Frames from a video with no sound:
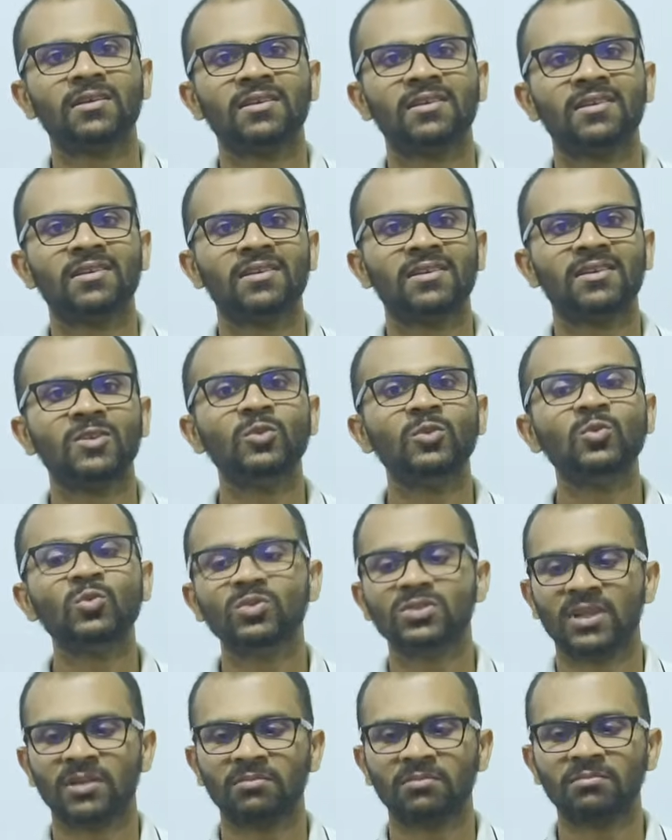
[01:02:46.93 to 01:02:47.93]
do
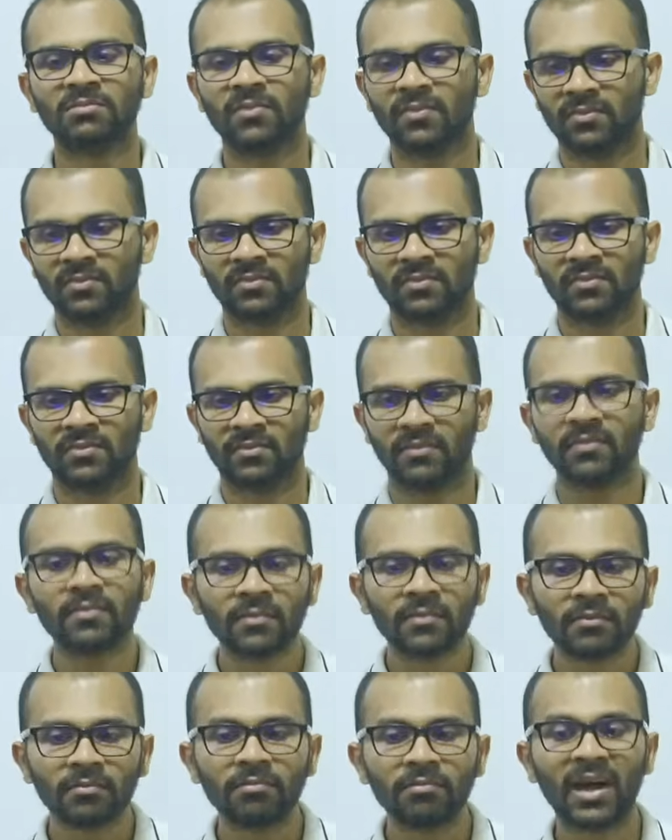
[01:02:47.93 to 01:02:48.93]
some
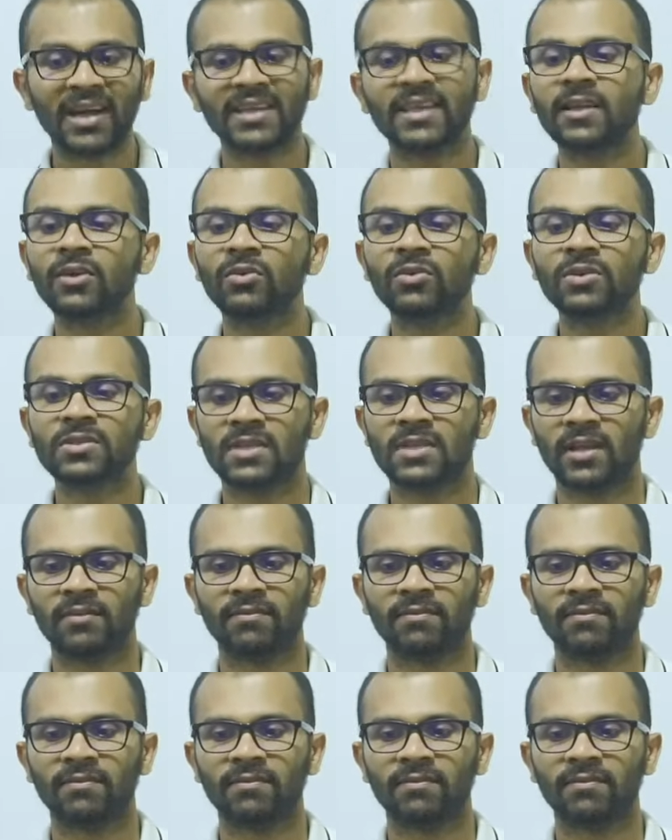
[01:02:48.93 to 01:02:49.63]
by yourself.